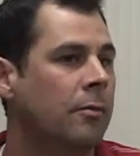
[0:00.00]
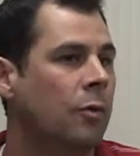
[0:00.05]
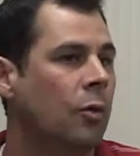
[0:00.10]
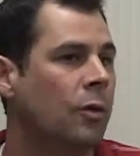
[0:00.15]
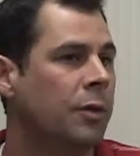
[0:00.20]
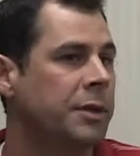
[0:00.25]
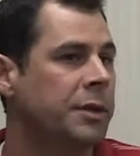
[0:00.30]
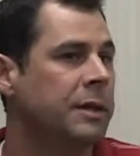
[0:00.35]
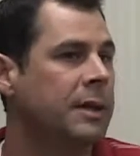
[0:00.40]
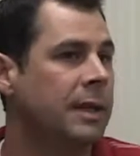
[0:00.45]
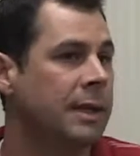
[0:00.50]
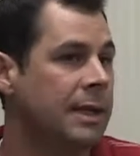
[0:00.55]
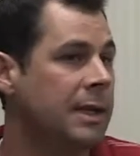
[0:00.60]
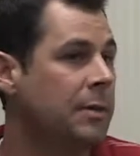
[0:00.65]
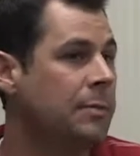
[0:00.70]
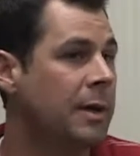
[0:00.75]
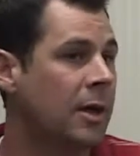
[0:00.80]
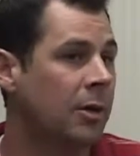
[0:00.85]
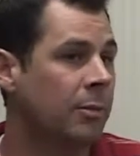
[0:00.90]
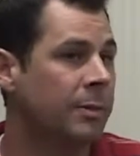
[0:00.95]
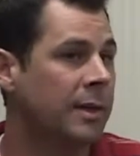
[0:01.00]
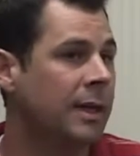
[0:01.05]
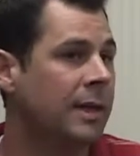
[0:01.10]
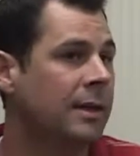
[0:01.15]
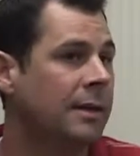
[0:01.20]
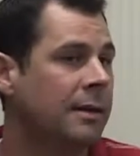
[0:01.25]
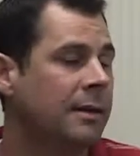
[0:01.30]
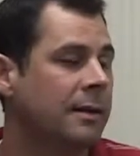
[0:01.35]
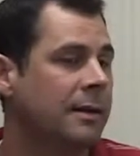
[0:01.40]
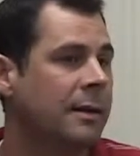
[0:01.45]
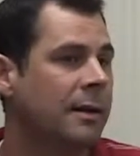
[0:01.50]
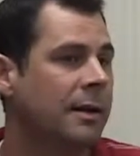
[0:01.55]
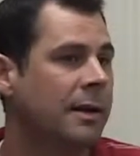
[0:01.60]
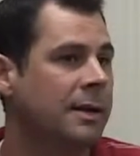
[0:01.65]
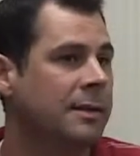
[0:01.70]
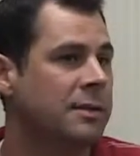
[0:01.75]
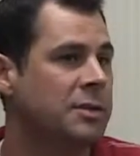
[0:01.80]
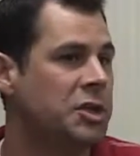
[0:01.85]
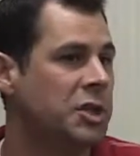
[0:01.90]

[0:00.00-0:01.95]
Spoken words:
Or you can email me at